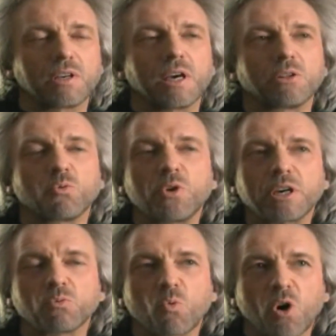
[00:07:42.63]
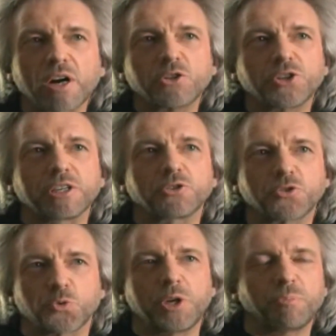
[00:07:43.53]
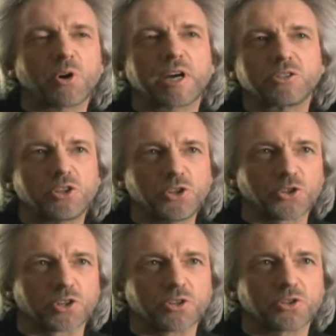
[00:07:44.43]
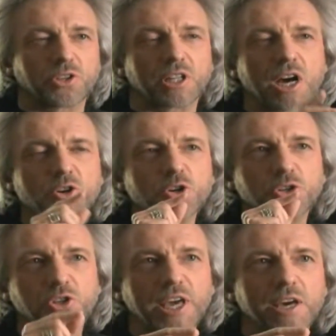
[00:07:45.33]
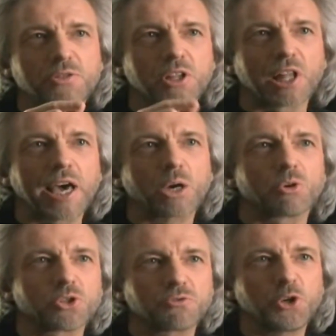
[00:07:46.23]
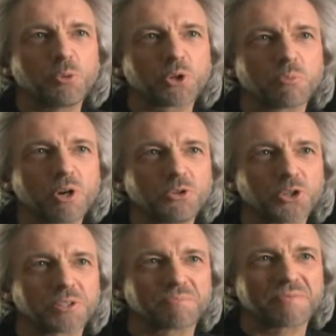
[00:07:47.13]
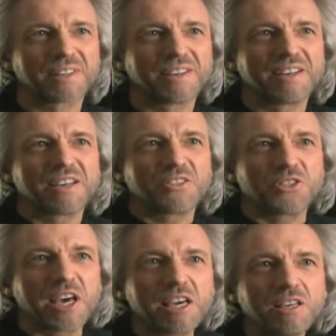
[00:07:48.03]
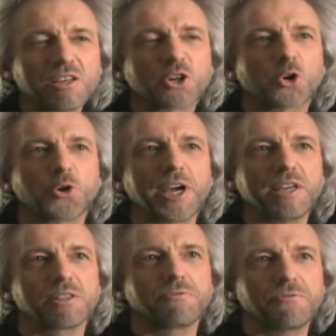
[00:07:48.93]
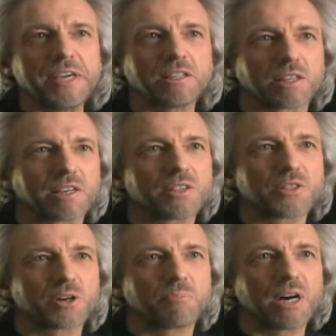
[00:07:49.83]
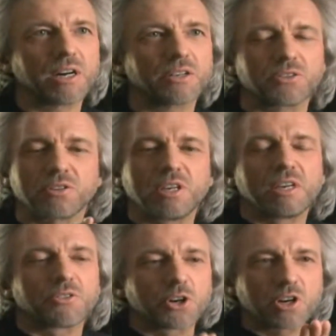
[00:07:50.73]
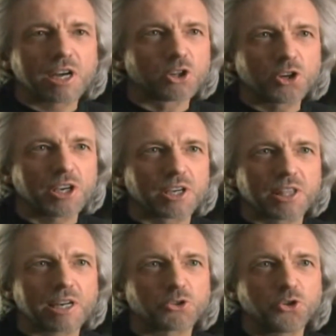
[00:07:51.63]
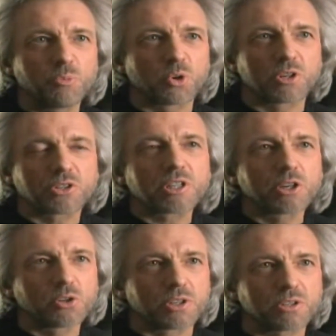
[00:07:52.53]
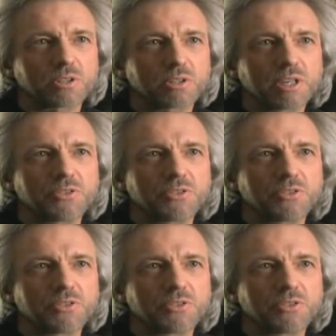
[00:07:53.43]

And then we can watch as three practitioners that understand the language of human emotion. They create the feeling in their bodies. They're not looking at that tumor as an illness.